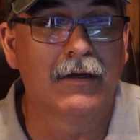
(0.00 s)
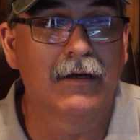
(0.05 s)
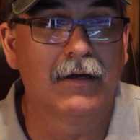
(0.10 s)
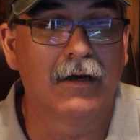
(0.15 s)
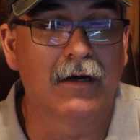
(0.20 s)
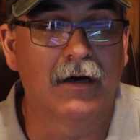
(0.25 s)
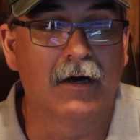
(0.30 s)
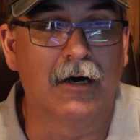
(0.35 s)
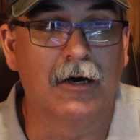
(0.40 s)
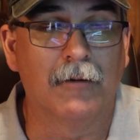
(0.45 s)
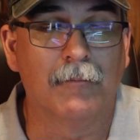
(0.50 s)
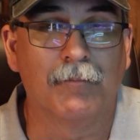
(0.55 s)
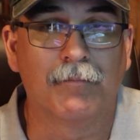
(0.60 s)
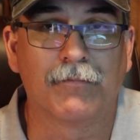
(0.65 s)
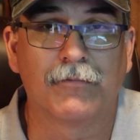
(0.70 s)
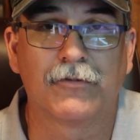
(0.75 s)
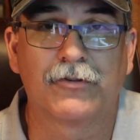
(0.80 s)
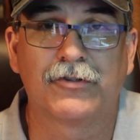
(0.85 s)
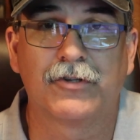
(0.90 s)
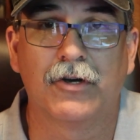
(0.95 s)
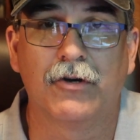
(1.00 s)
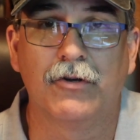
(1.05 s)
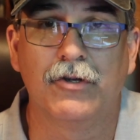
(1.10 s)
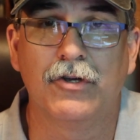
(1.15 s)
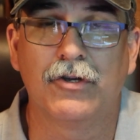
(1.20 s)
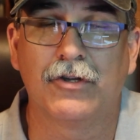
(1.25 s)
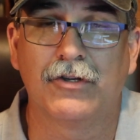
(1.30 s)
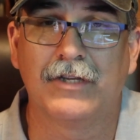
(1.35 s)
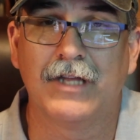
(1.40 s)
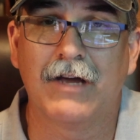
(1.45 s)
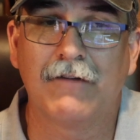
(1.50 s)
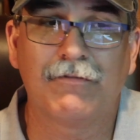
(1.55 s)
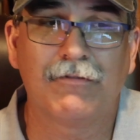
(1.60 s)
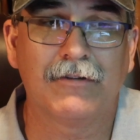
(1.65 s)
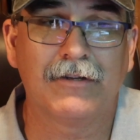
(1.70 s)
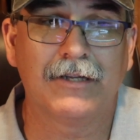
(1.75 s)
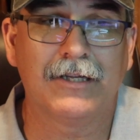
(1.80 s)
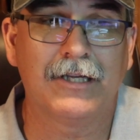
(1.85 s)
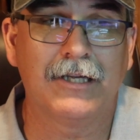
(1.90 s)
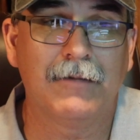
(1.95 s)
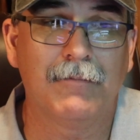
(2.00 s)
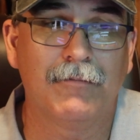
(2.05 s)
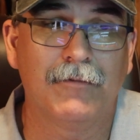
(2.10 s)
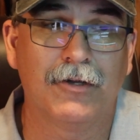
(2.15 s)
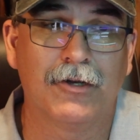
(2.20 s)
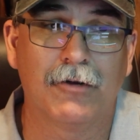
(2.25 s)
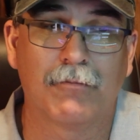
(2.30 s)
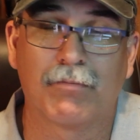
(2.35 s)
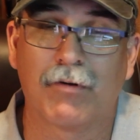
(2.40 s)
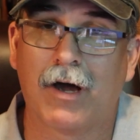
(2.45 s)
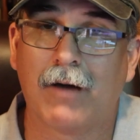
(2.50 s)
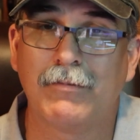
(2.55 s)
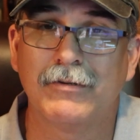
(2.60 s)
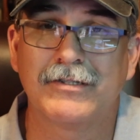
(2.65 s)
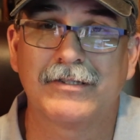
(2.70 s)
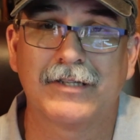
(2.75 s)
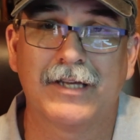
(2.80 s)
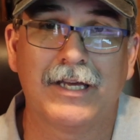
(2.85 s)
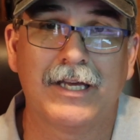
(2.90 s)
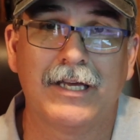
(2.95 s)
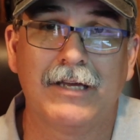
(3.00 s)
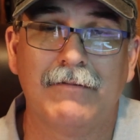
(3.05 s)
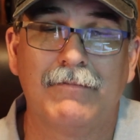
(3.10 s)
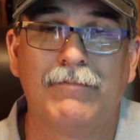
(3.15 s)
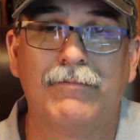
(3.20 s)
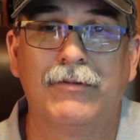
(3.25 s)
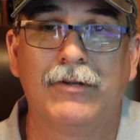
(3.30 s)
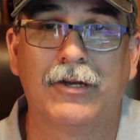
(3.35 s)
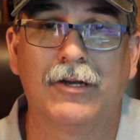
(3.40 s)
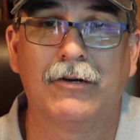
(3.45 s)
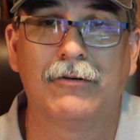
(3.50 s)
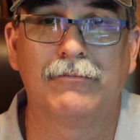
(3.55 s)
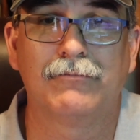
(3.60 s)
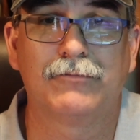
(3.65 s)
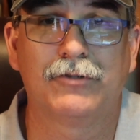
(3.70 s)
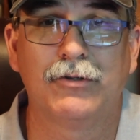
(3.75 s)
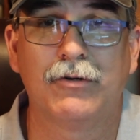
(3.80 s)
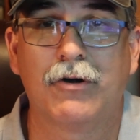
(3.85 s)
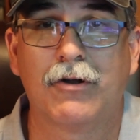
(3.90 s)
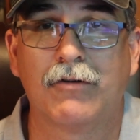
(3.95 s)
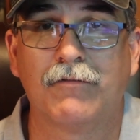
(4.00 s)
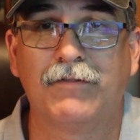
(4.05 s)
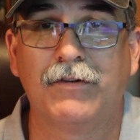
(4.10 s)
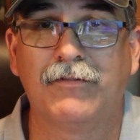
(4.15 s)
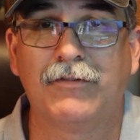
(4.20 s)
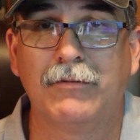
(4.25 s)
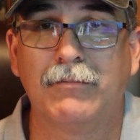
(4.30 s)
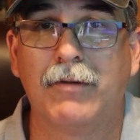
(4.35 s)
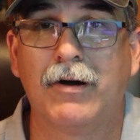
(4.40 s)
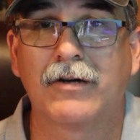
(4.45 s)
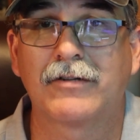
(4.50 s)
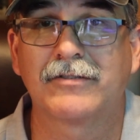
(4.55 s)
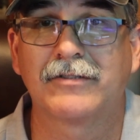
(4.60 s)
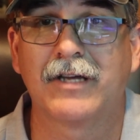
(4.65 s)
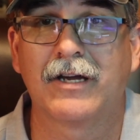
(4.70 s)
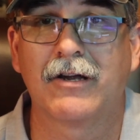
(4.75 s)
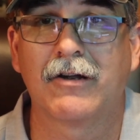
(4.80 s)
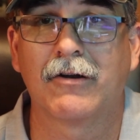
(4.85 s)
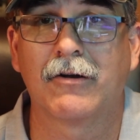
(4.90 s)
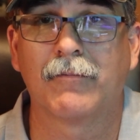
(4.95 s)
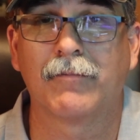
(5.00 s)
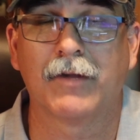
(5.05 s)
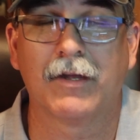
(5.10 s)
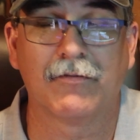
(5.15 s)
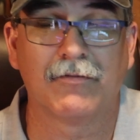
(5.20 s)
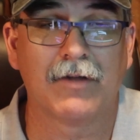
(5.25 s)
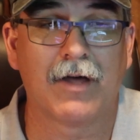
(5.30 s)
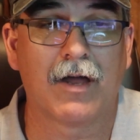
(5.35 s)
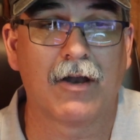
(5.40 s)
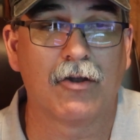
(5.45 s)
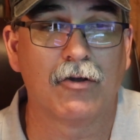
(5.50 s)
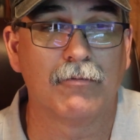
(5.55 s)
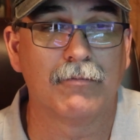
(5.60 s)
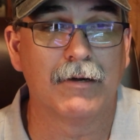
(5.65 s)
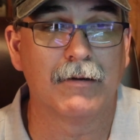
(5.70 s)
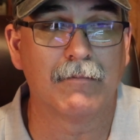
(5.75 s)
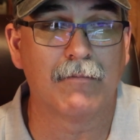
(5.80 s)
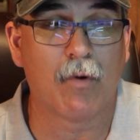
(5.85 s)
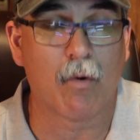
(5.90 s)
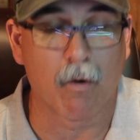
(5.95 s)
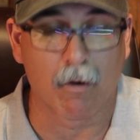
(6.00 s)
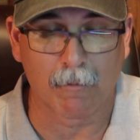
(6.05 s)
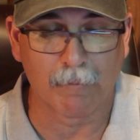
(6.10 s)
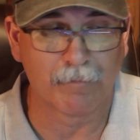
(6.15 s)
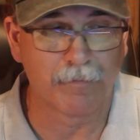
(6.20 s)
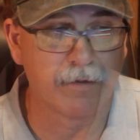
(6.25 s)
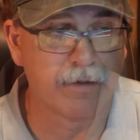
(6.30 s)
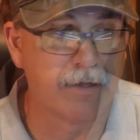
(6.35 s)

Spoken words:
So you could definitely, you know, probably save, you know, $250 there, if not a little bit more.